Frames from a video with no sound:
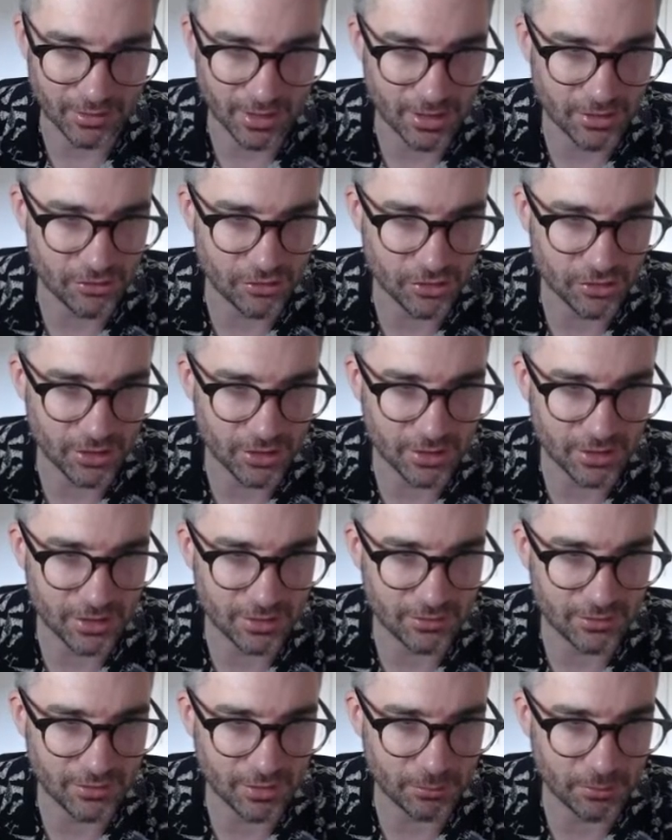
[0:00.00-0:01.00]

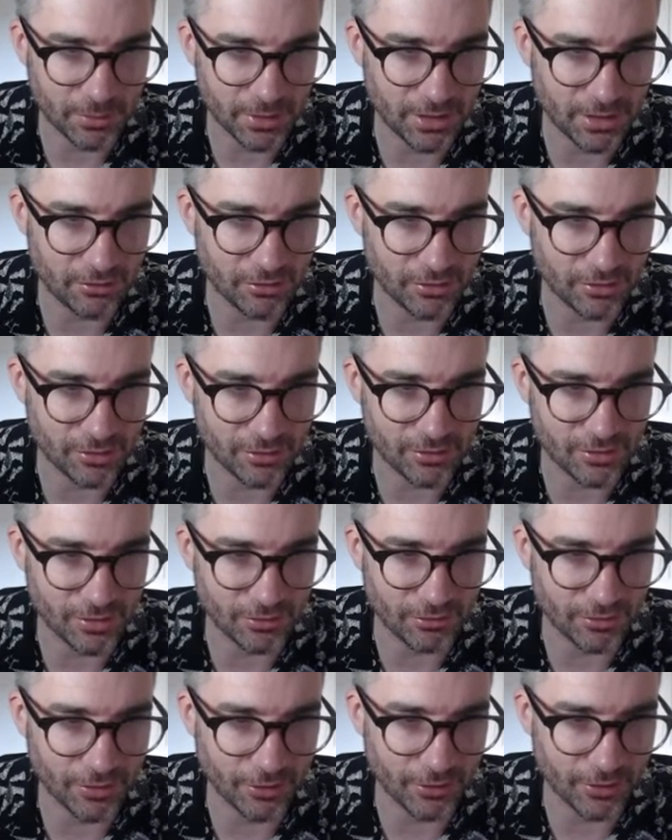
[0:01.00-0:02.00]
edges, there'll be interesting stuff
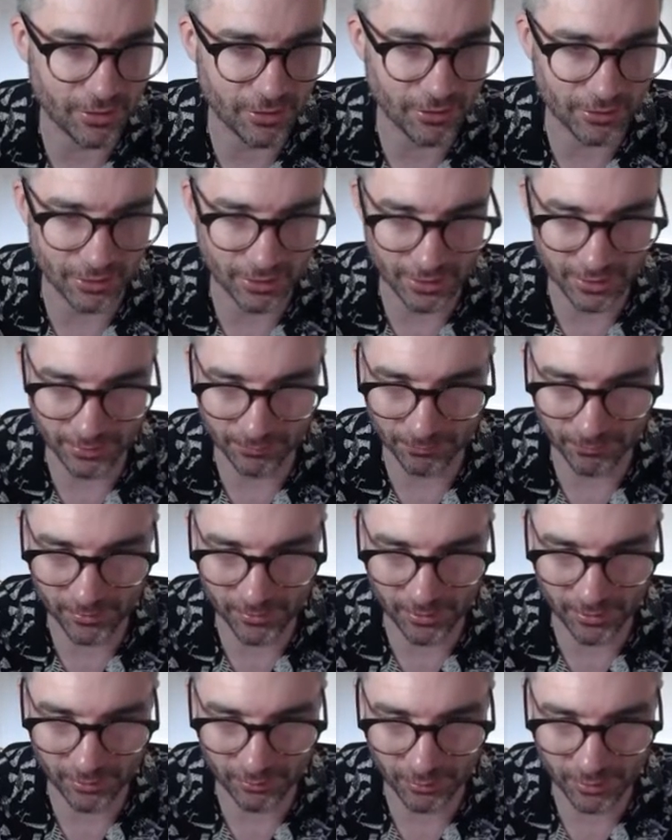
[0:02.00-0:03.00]
going on.
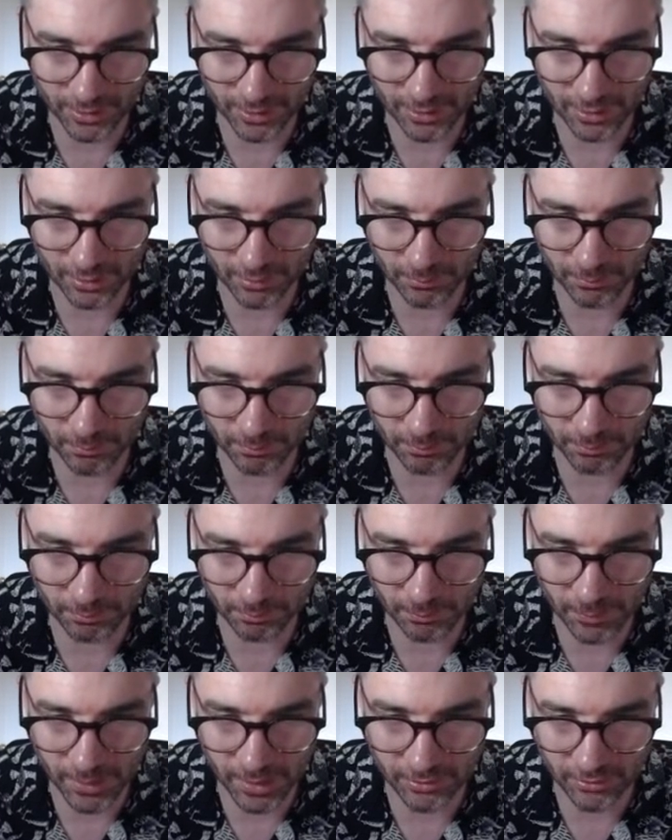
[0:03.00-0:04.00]
So if we then
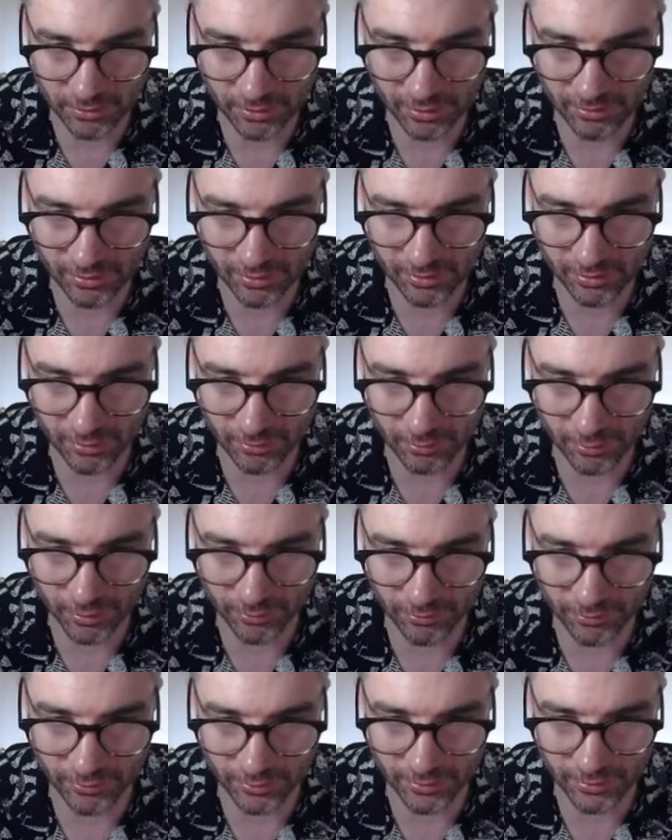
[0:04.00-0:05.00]
match this into the
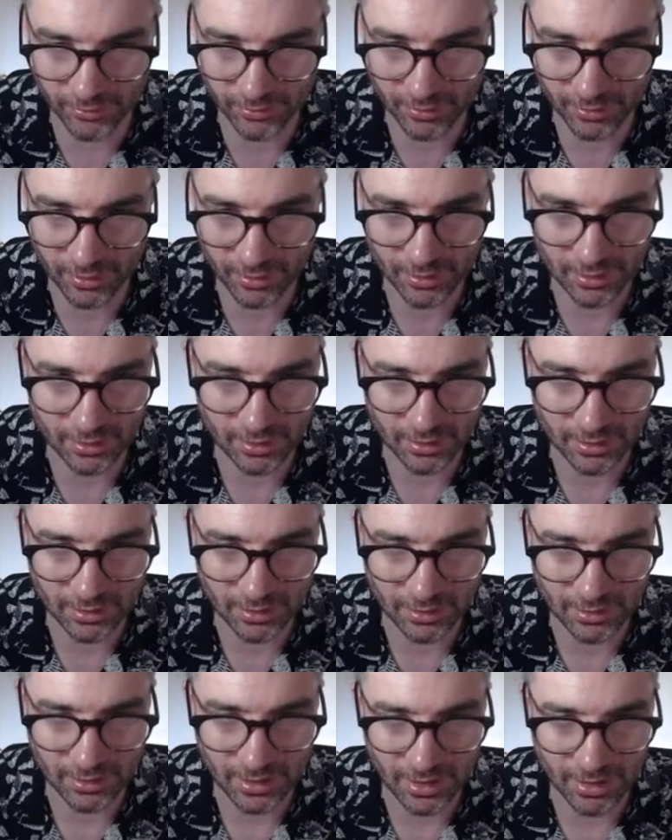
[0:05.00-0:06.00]
roughness,
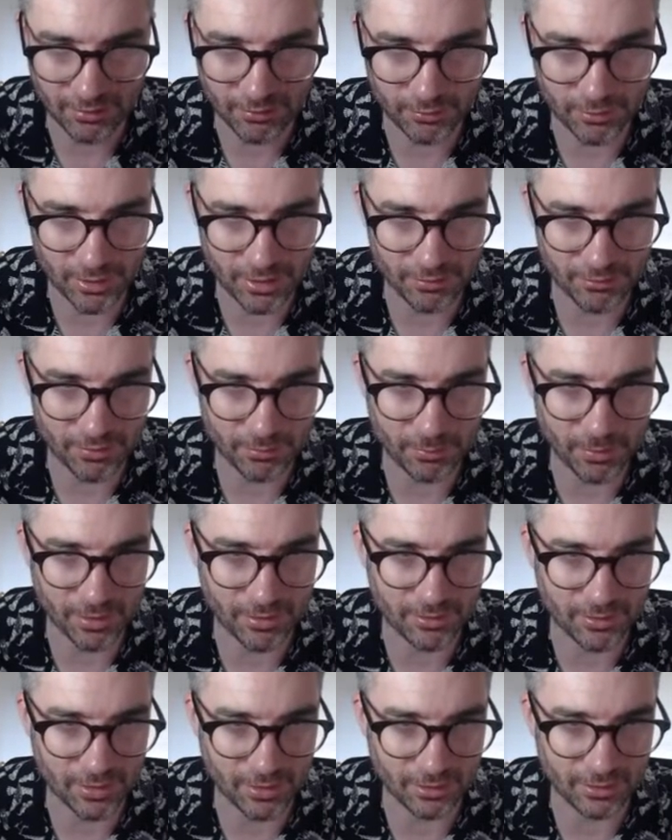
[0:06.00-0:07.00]
even if we leave the
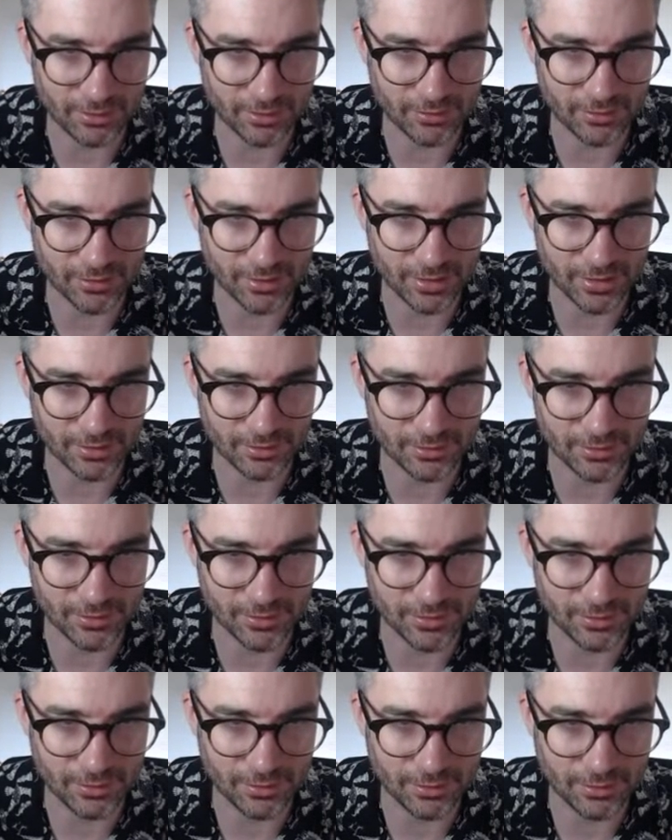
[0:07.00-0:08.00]
base color disconnected,
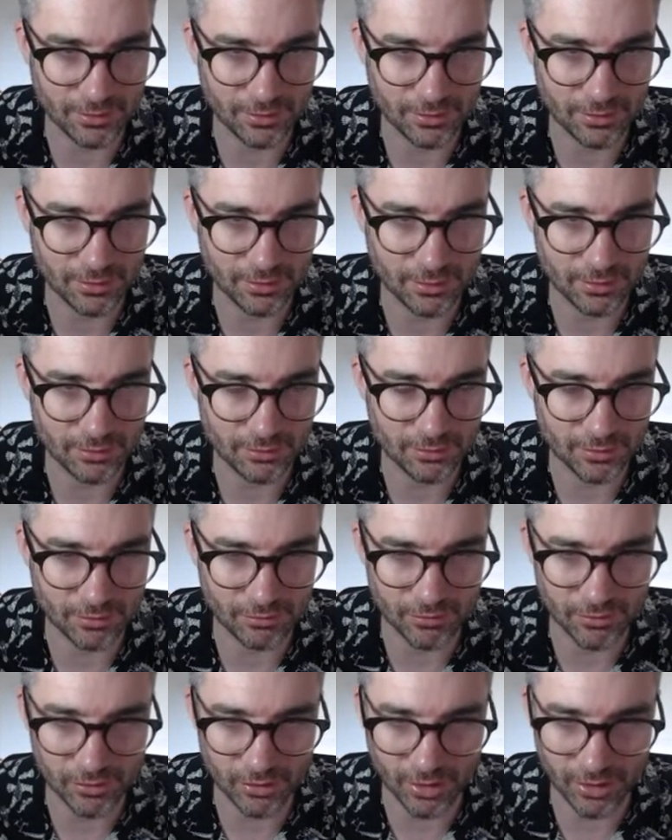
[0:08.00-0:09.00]
let's get the
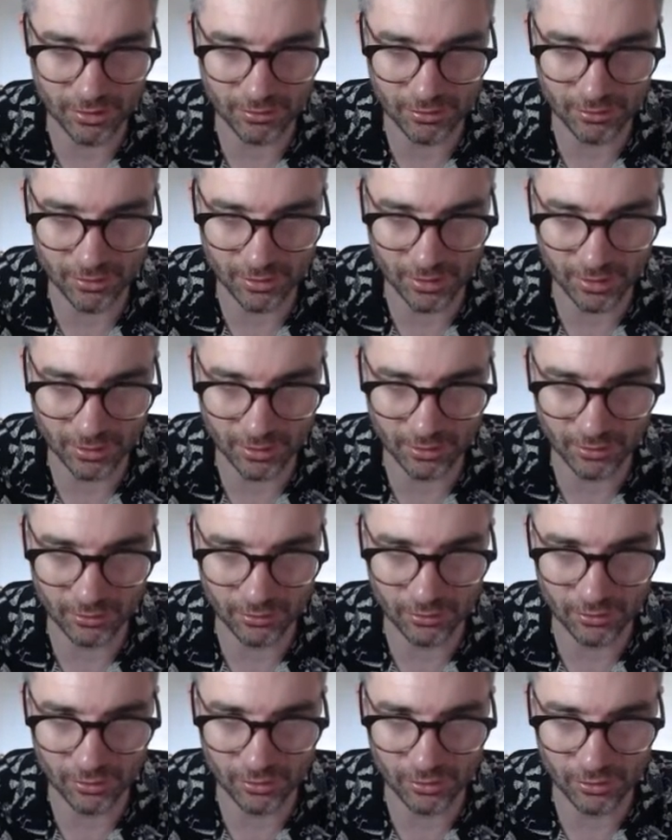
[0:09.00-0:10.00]
shader a second
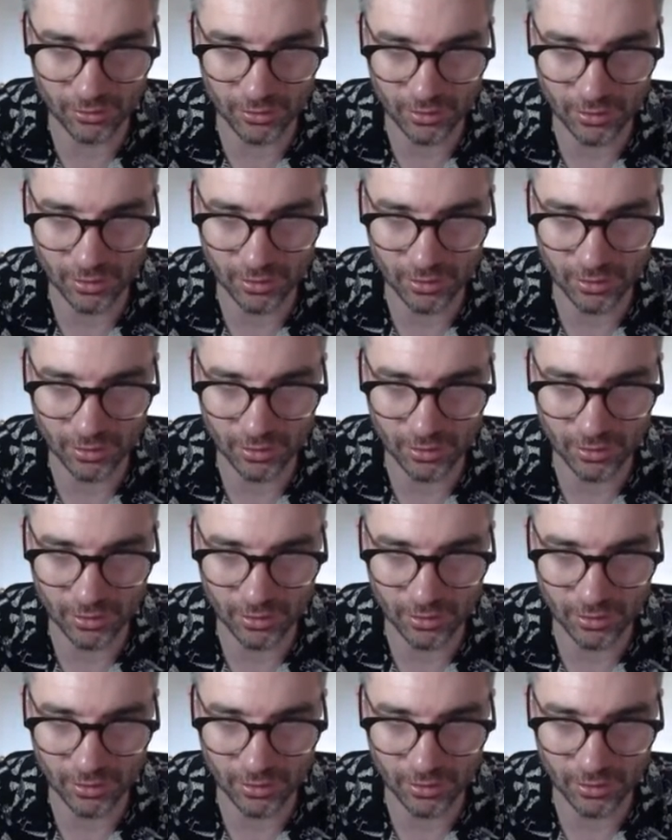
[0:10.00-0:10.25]
too.